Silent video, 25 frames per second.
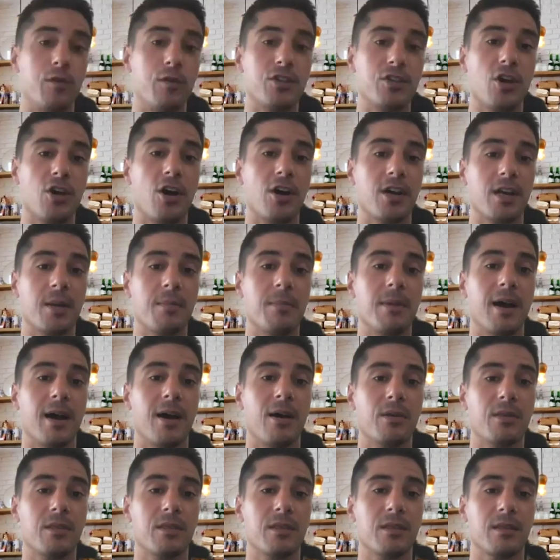talk
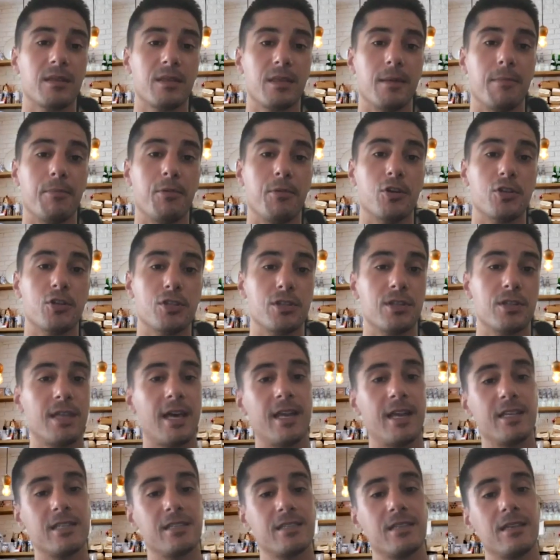about the person
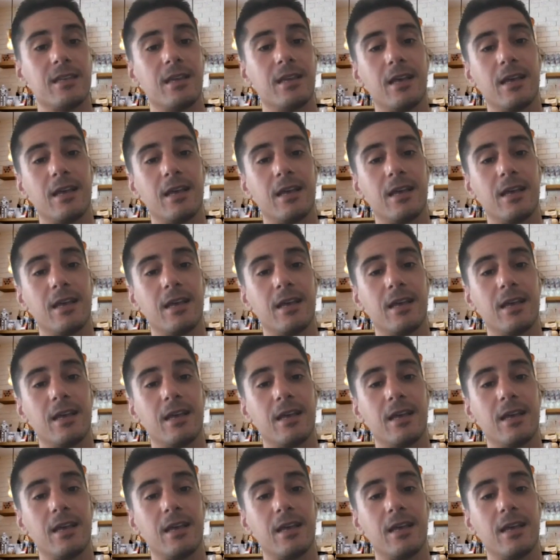that is